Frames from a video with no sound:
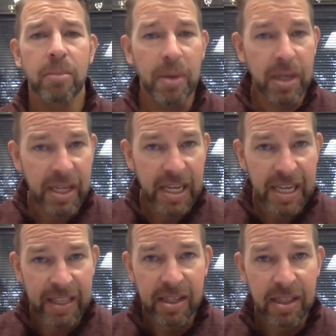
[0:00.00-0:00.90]
be
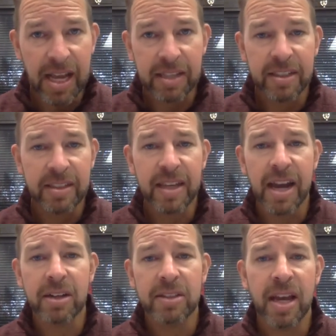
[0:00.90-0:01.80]
in the class the
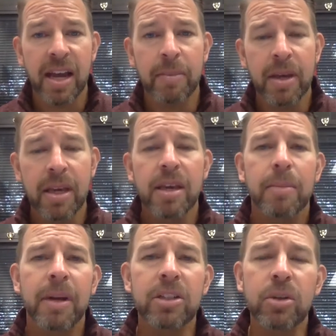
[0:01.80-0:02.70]
entire time.
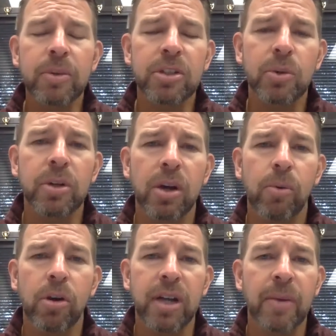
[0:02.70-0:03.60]
Make sure we're doing our
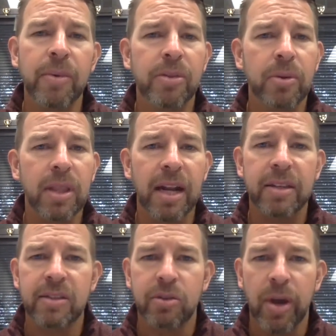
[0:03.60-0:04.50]
work. I went through a lot
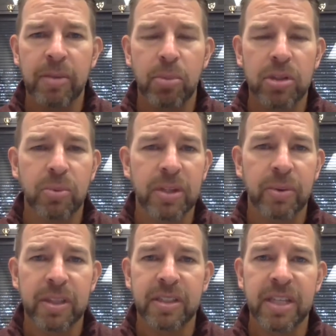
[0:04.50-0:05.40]
of these grade books with,
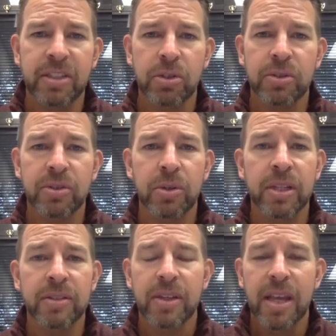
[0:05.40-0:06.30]
with the teachers,
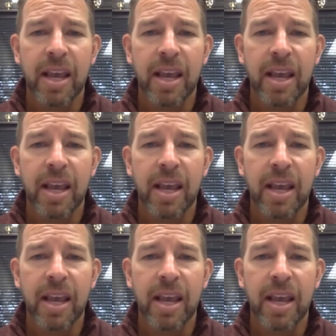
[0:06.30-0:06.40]
students,